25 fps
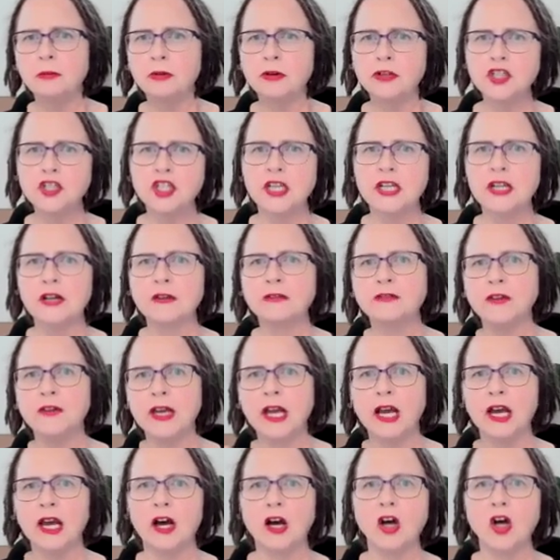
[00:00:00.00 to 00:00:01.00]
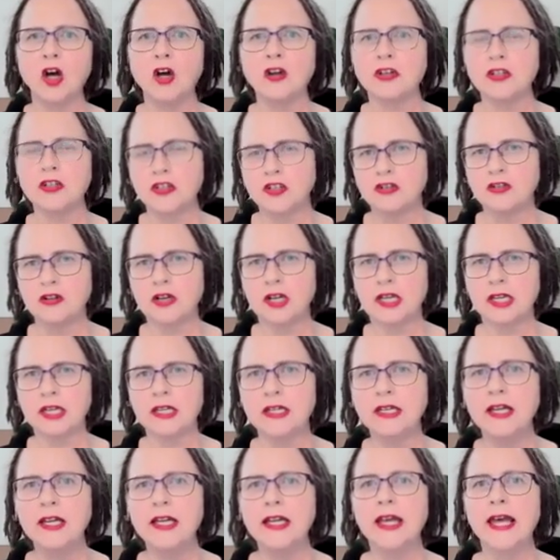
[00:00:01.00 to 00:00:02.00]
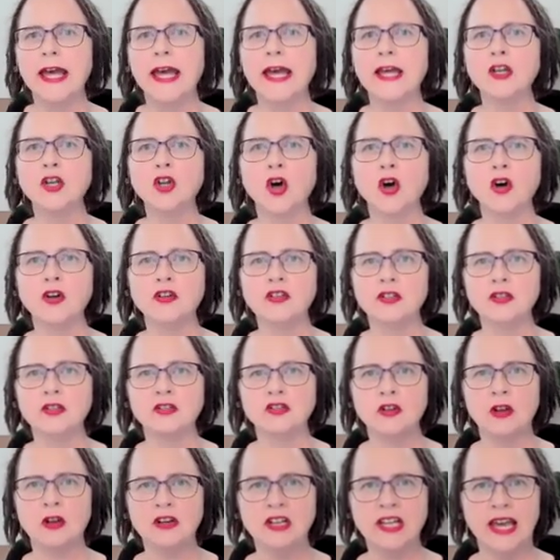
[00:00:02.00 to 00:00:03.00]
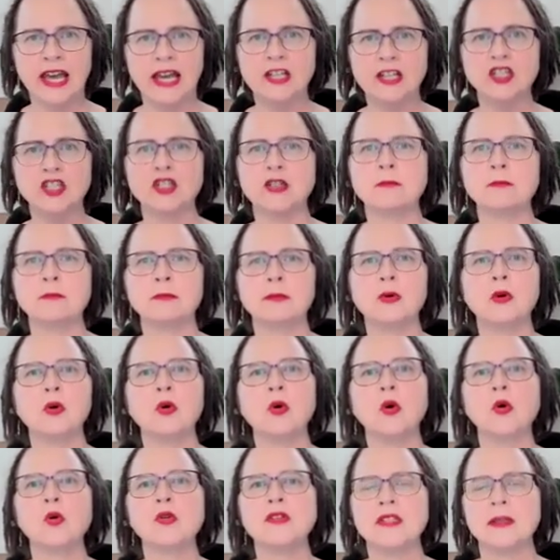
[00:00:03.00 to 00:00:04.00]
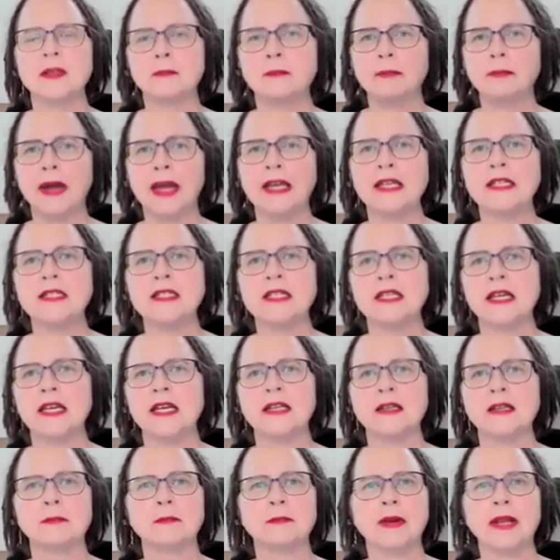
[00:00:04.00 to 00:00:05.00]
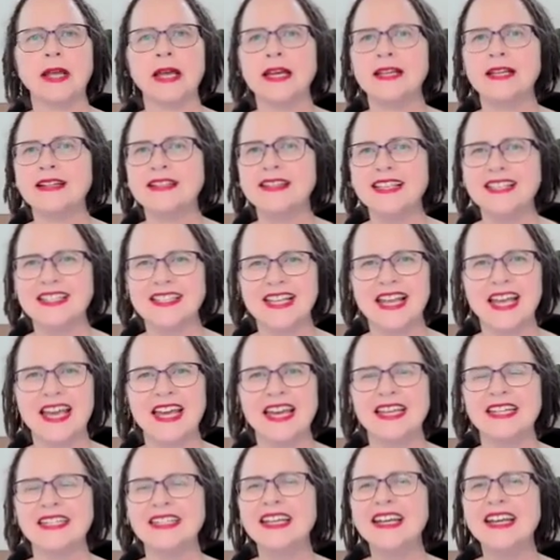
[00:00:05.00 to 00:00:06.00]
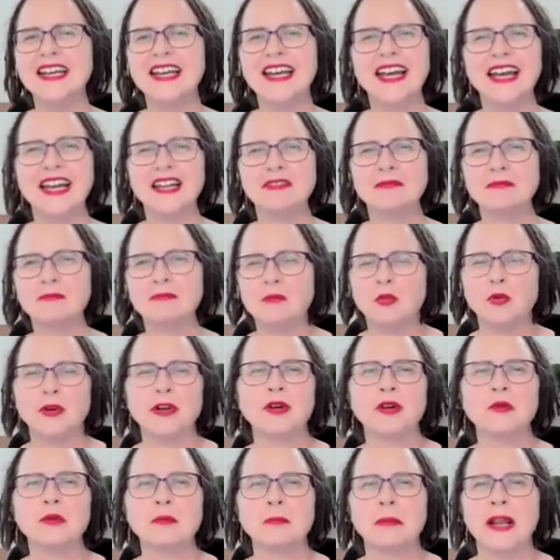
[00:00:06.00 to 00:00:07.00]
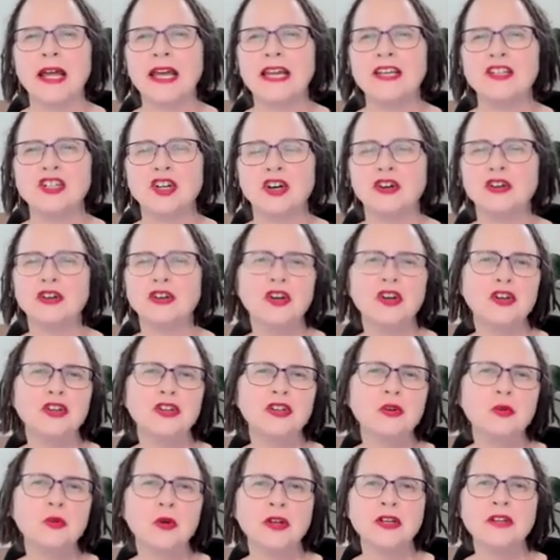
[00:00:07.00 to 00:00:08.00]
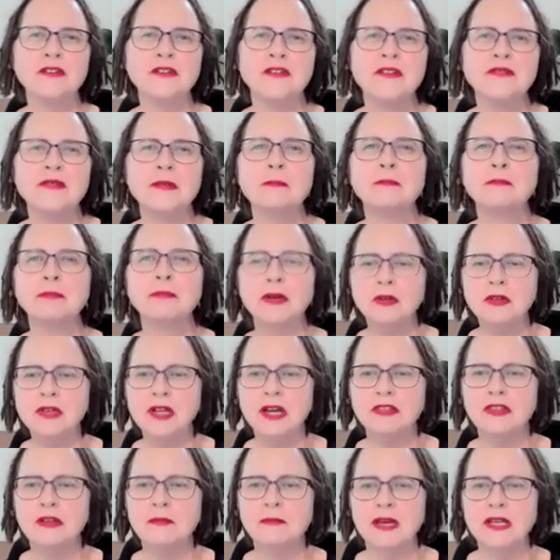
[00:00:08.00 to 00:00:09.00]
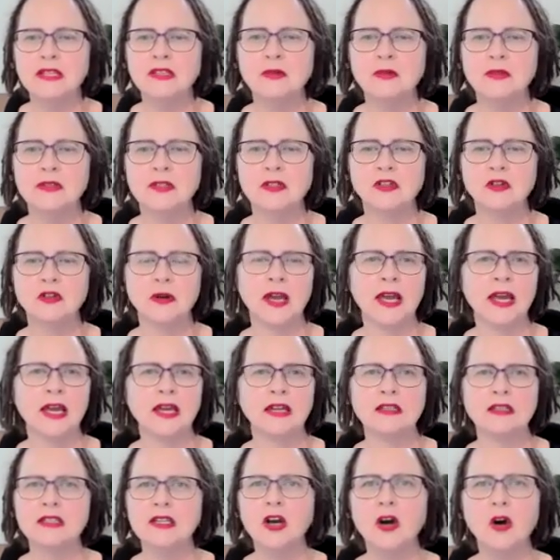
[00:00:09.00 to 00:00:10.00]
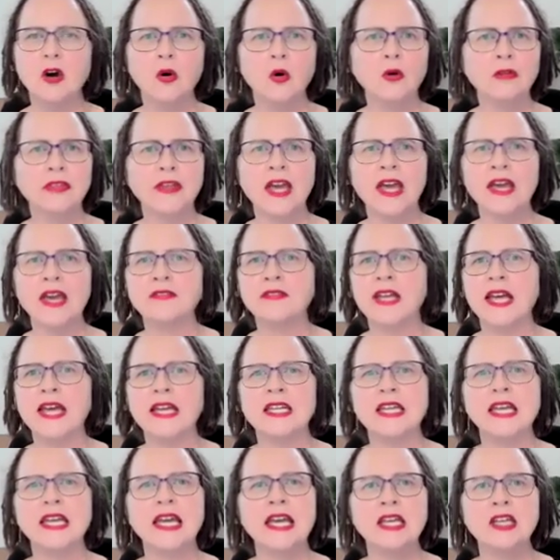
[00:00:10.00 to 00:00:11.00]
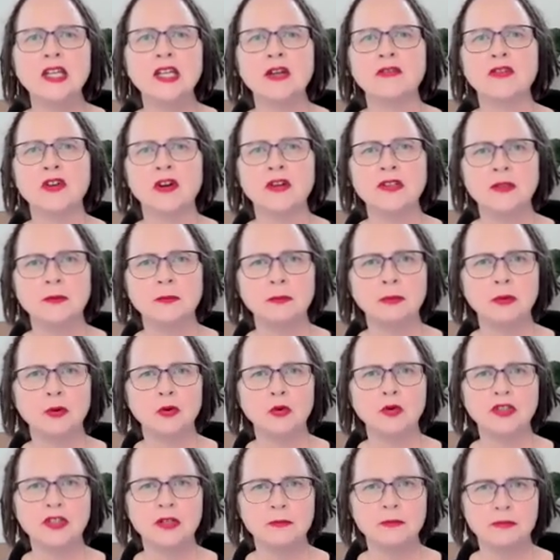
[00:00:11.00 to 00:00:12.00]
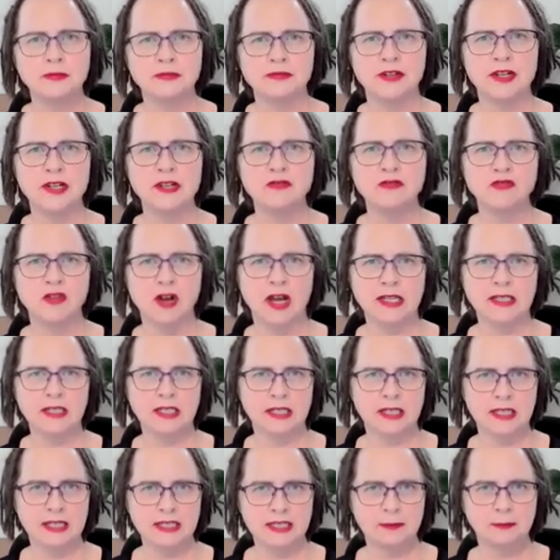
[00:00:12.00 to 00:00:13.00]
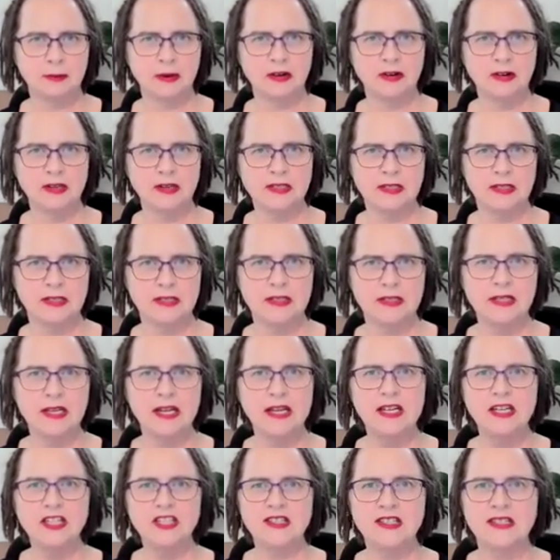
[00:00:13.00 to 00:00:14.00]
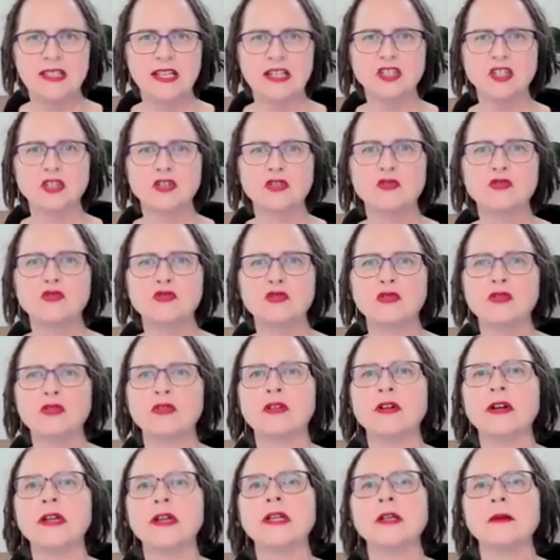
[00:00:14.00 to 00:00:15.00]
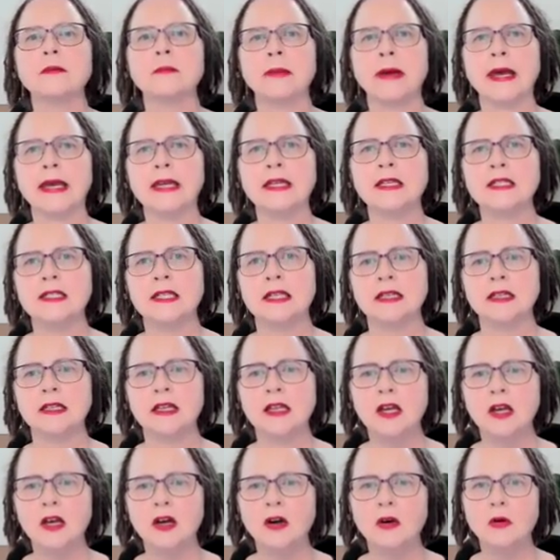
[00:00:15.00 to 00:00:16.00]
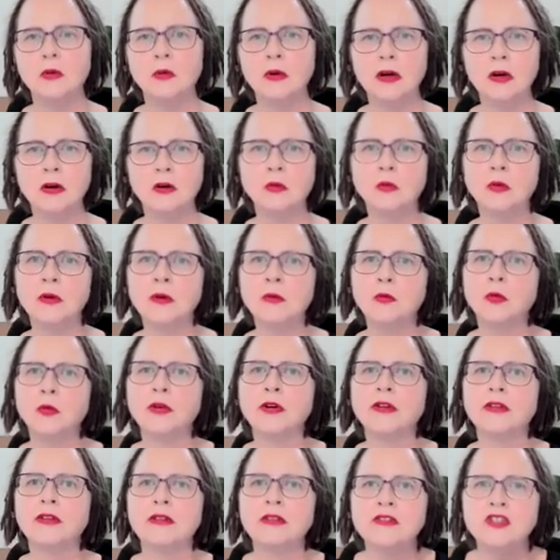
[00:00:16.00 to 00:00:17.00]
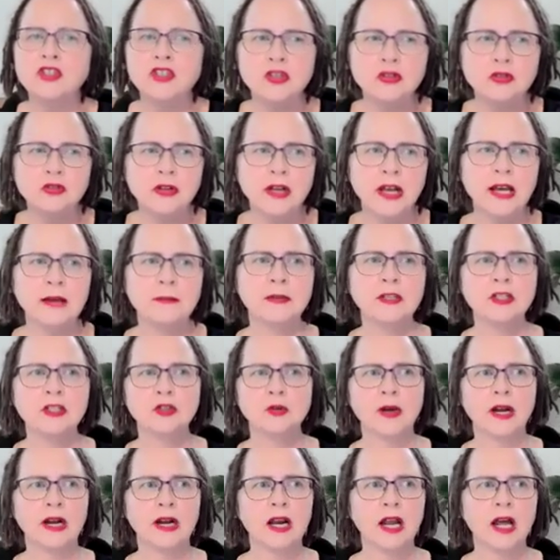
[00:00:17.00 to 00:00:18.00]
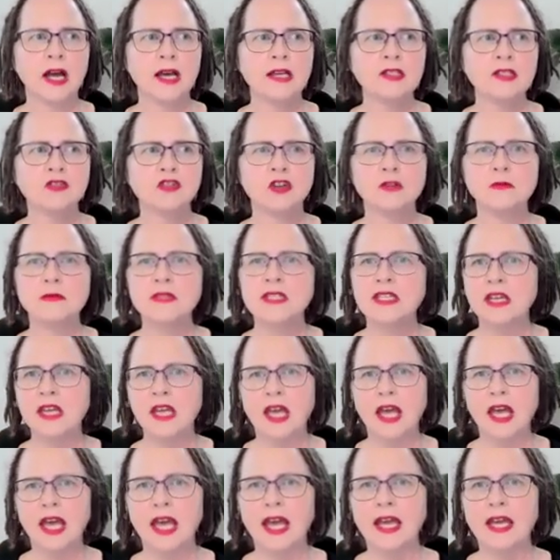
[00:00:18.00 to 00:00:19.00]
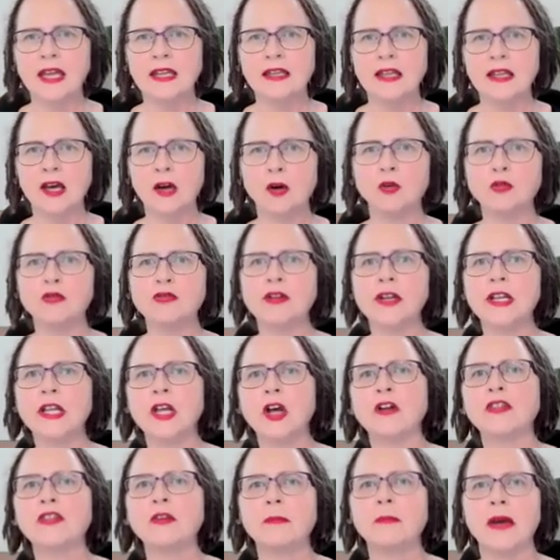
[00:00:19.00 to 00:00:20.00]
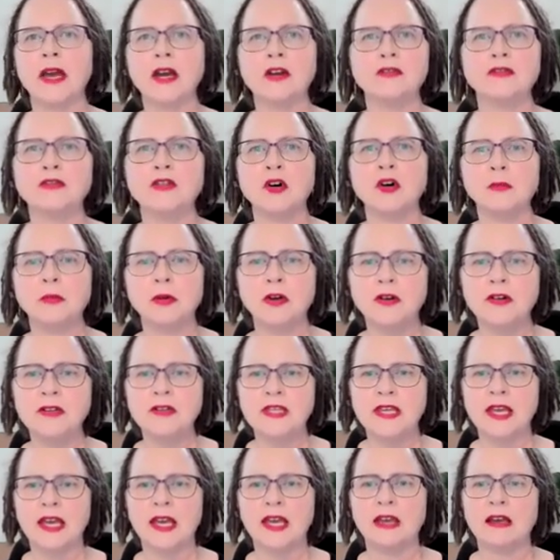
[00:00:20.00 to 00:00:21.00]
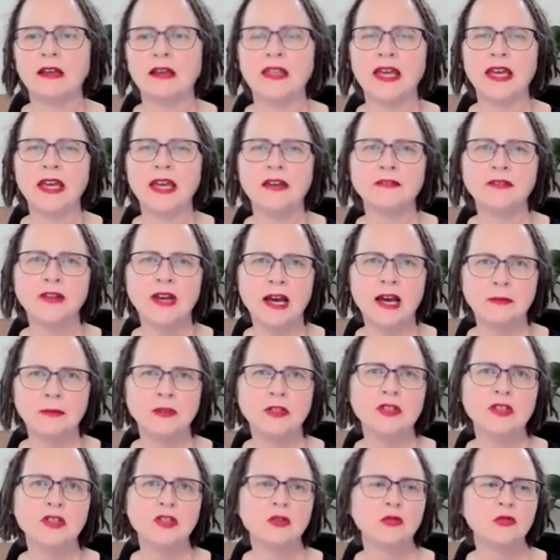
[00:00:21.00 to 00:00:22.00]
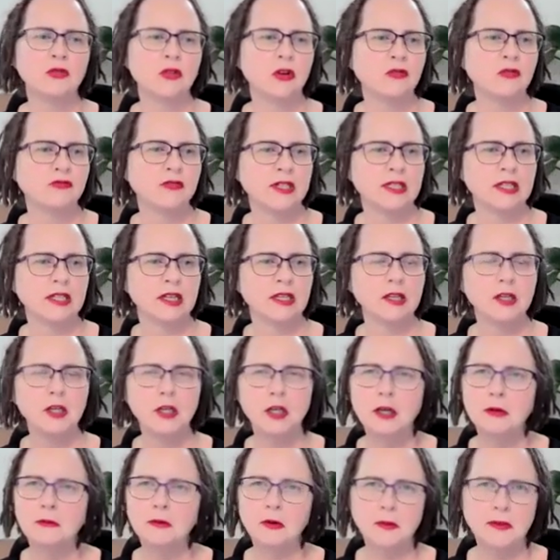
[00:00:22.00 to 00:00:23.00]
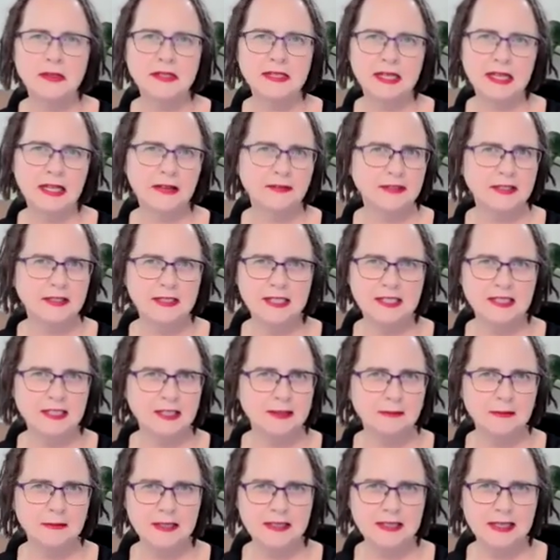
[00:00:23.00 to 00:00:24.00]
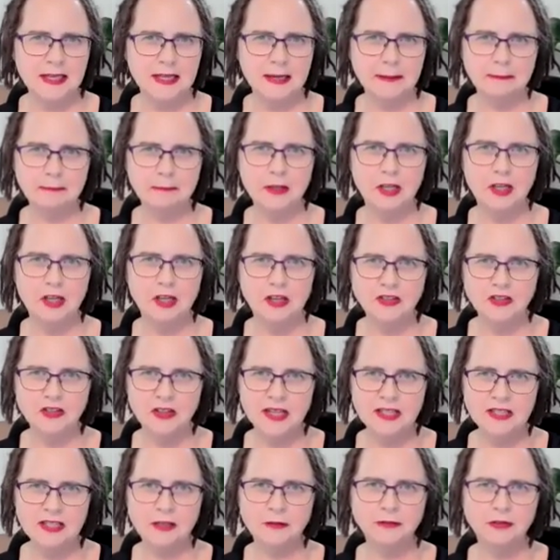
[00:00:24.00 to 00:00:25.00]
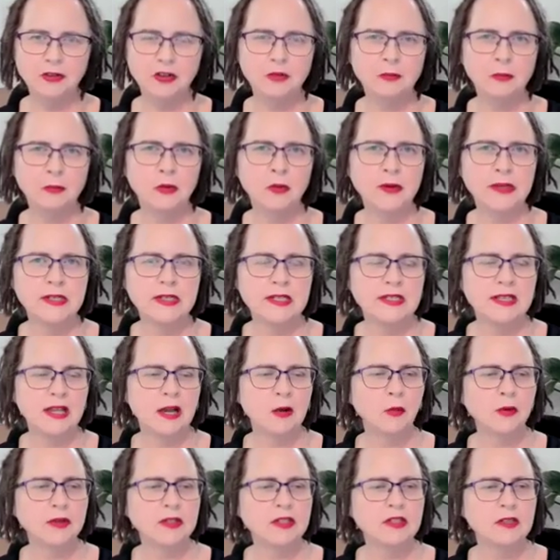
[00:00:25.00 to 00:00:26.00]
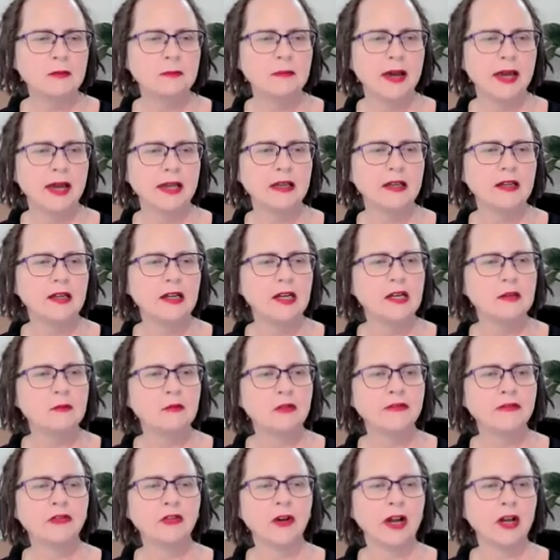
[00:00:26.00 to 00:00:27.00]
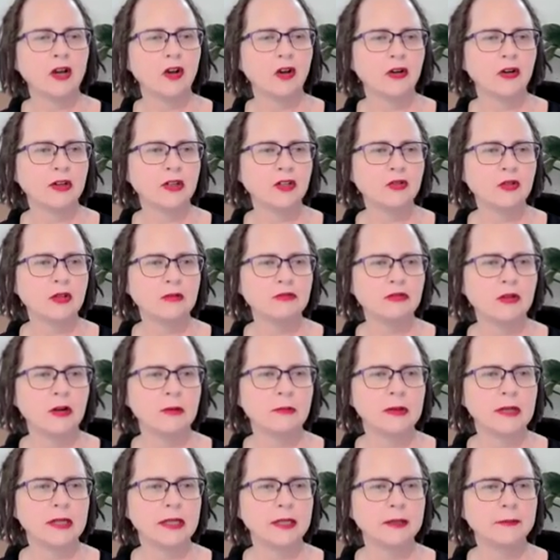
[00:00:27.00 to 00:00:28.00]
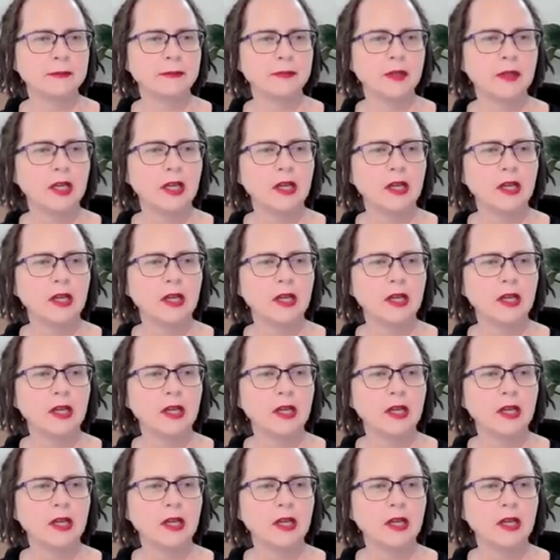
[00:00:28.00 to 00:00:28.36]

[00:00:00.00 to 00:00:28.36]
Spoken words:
pushing a finger on a screen and not catching balls and painting and playing in the sand and working with Play-Doh, you won't have even built up the muscles in your hands, or they haven't had any of those important free-writing experiences such as drawing and painting. Well, children come into our classrooms and they're already on the back foot because they have come into school not ready, but we still have to teach them the same. So that's a few pointers I wanted to make before I got into it properly.